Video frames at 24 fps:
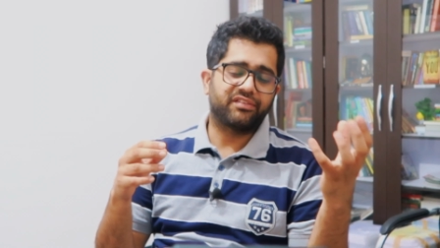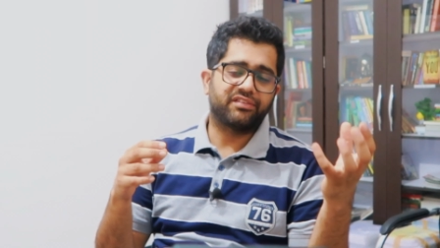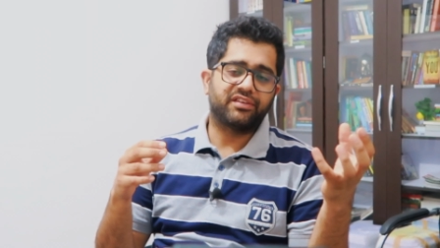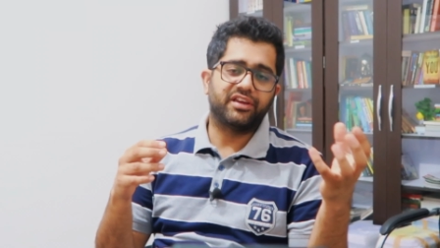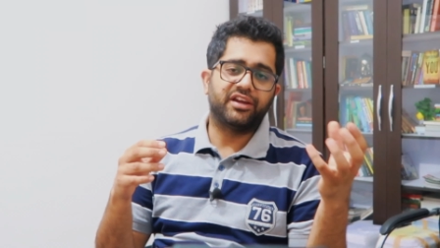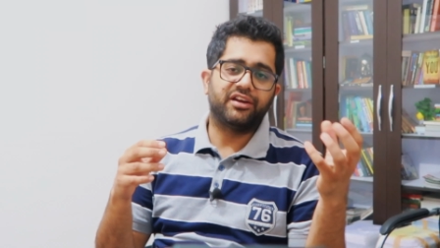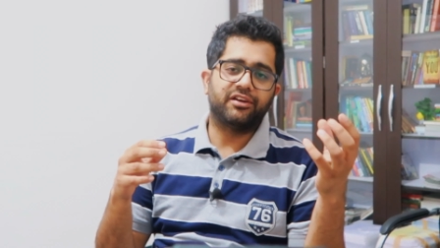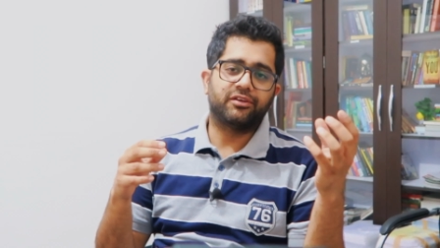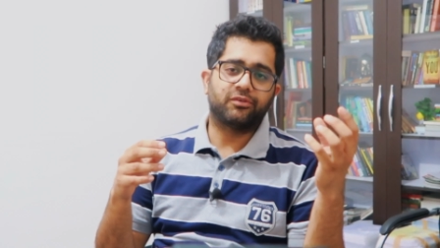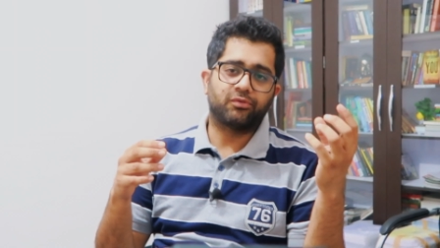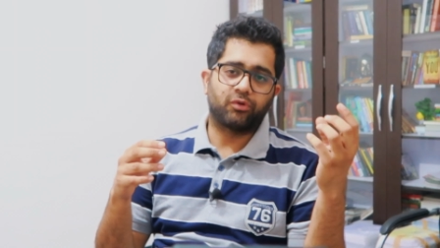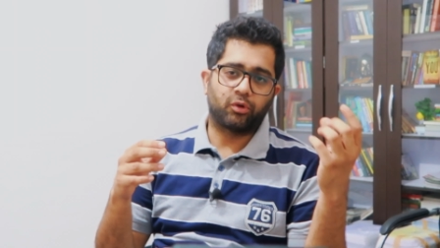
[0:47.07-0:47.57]

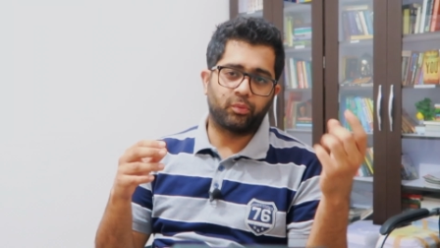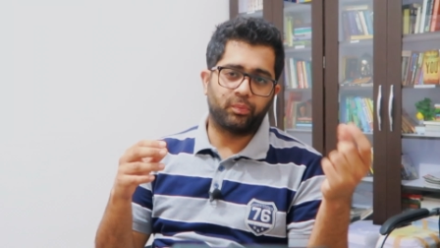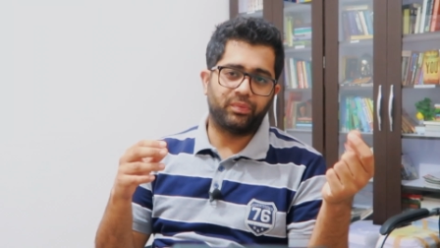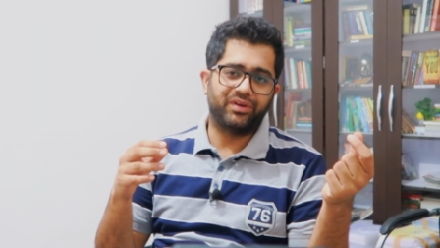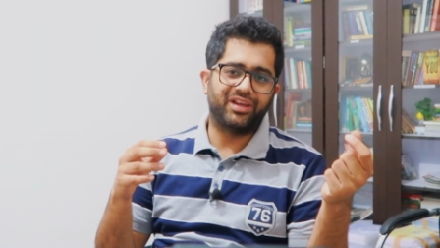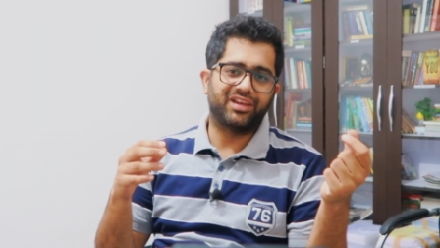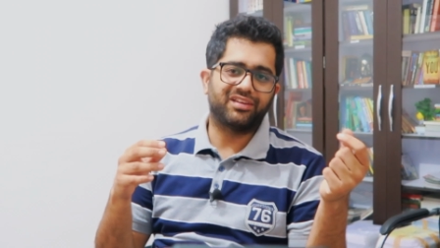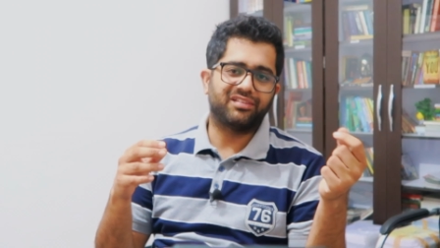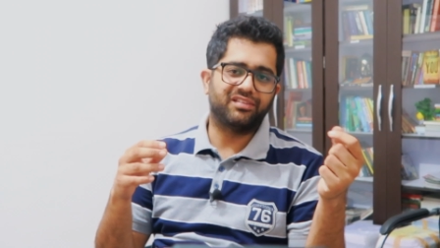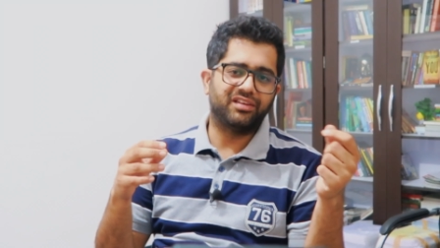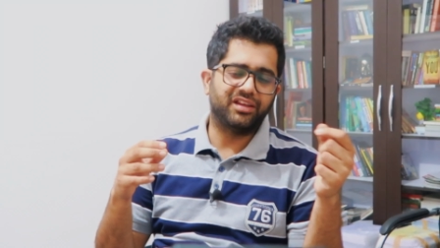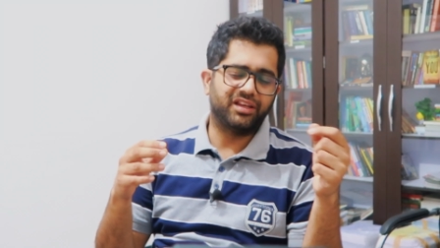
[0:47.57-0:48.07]
seats for
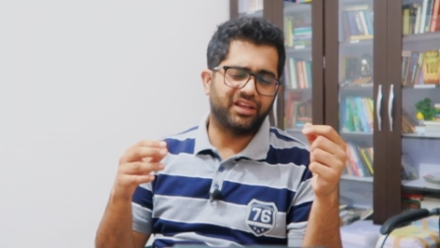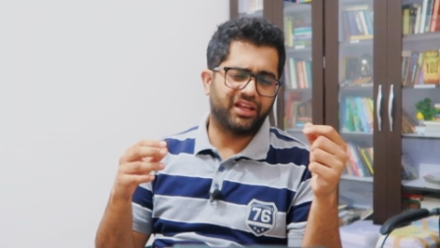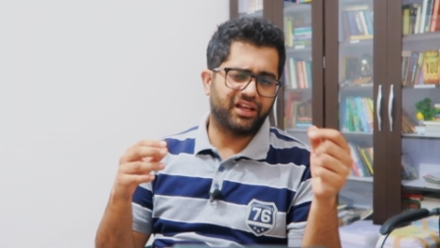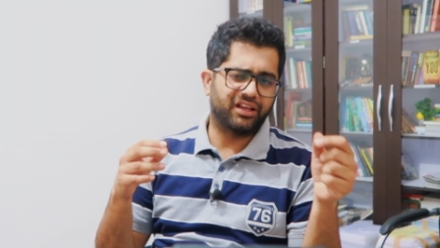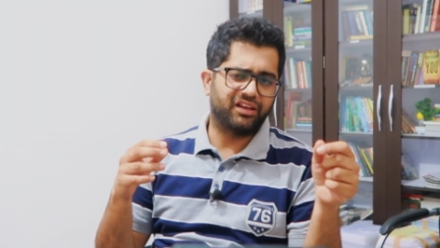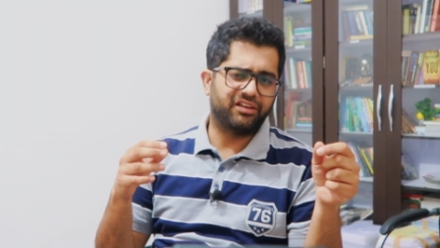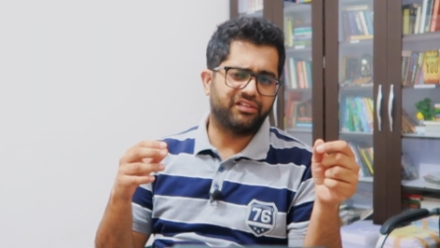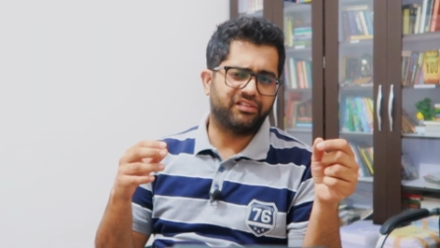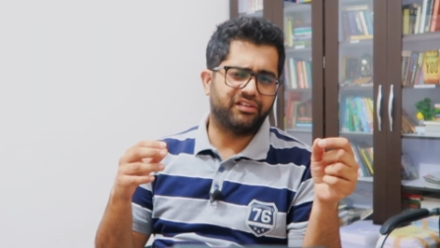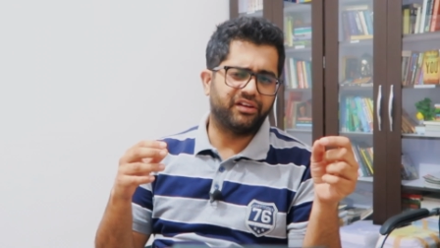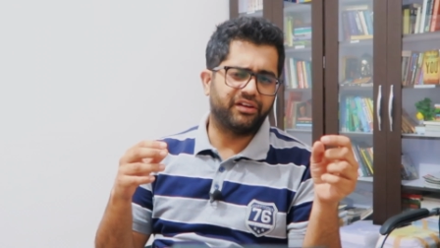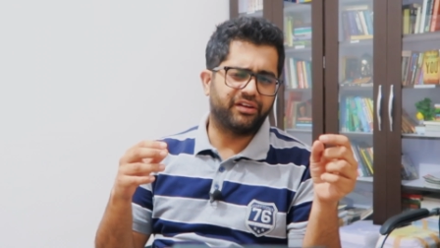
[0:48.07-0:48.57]
PhD in
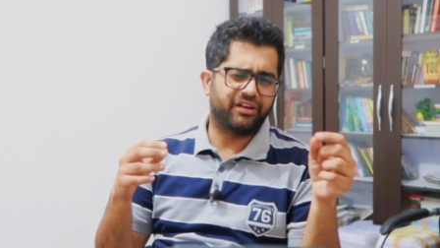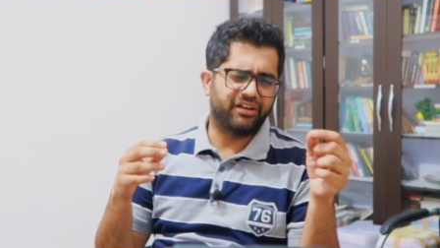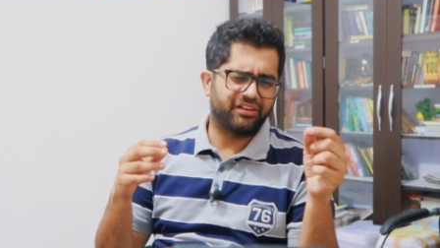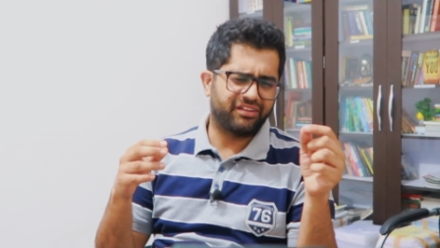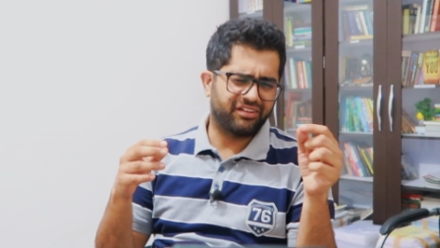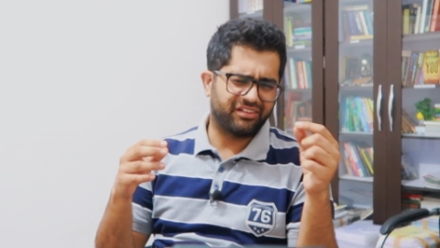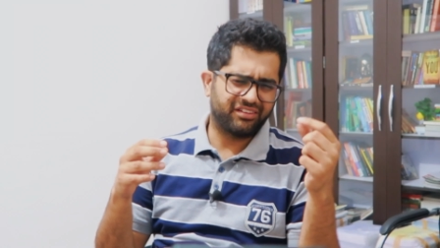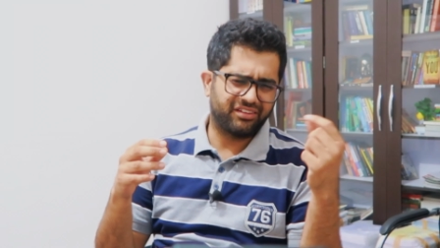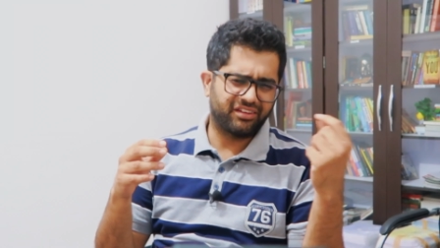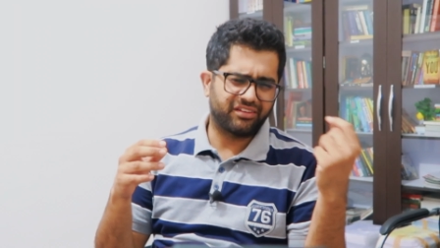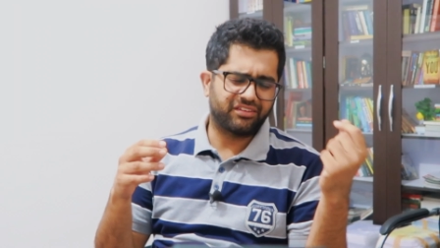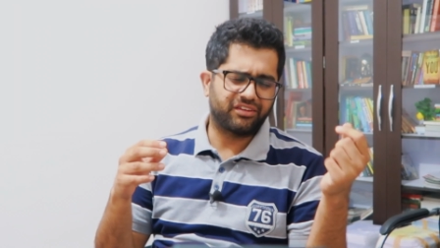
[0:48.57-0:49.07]
English
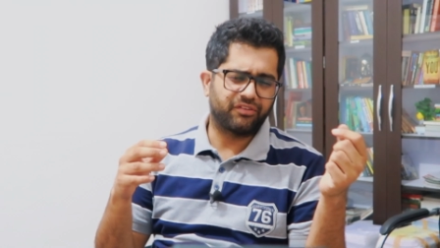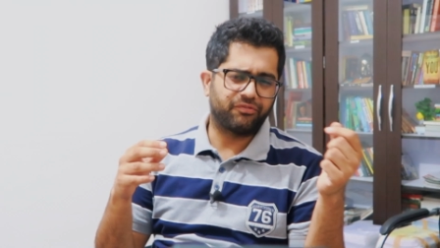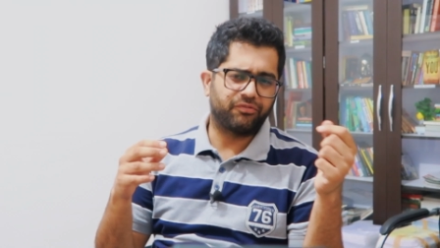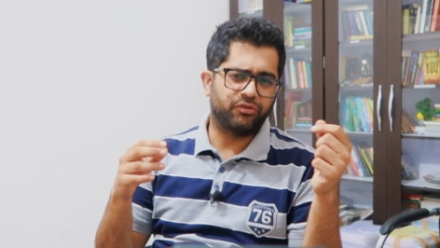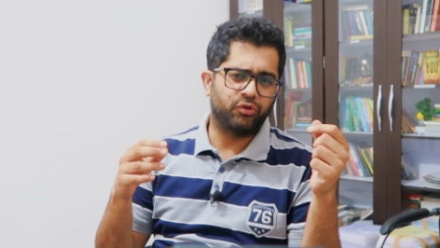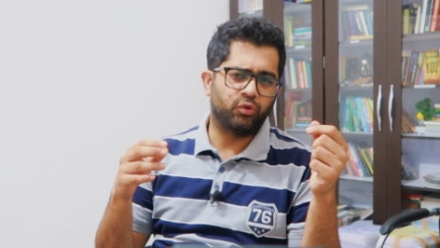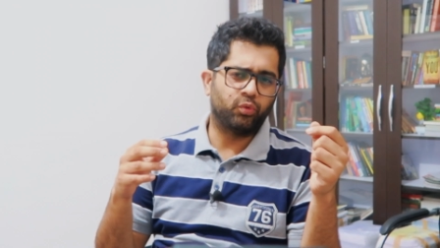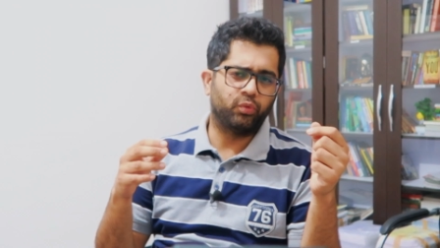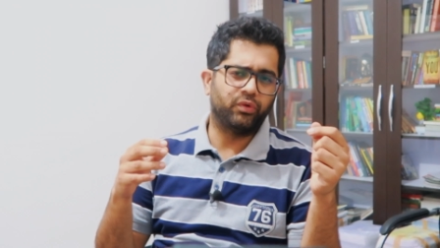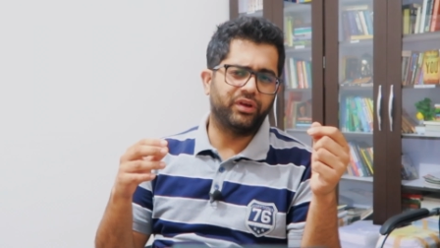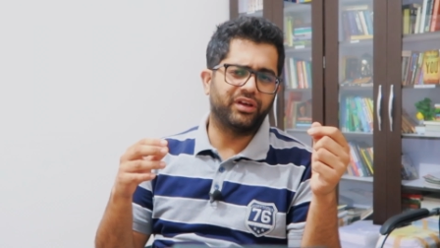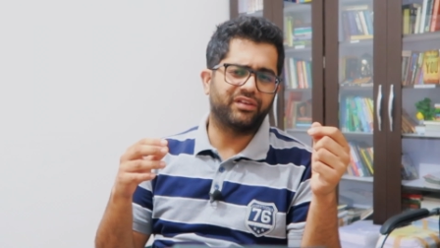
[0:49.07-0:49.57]
Literature just a
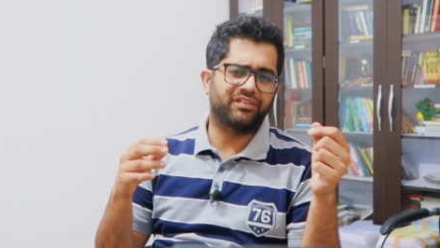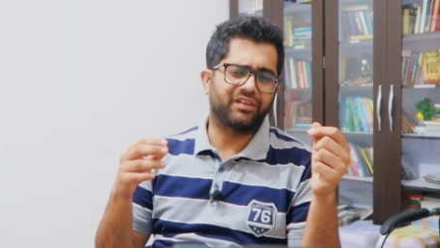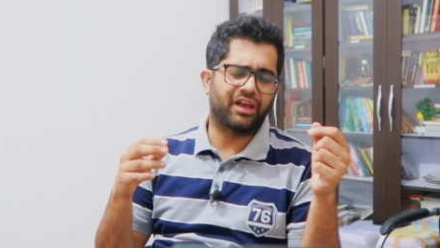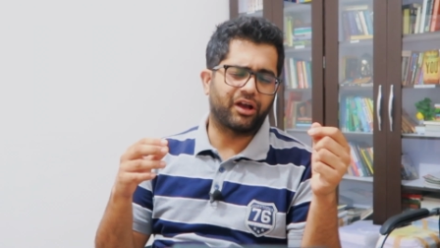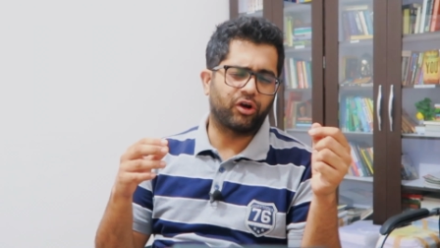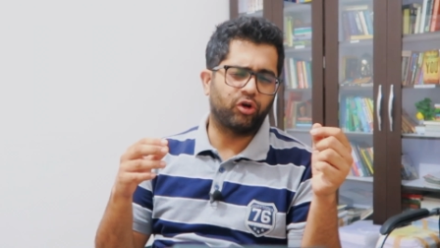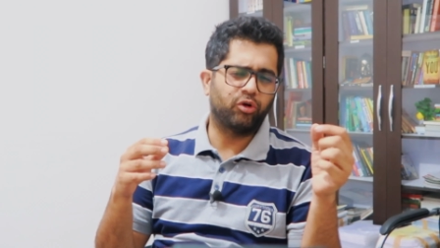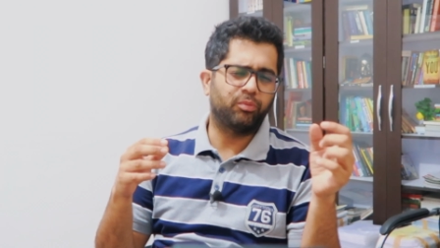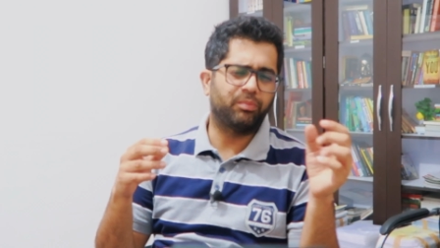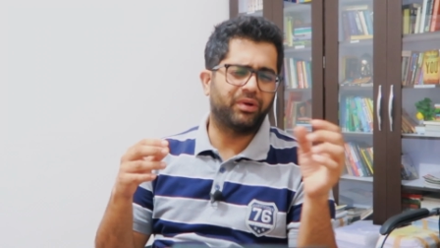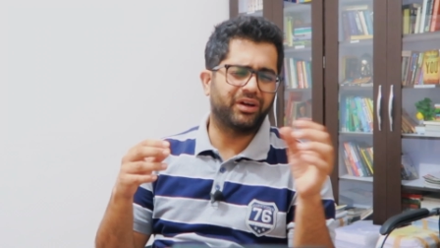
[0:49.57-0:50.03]
few weeks ago,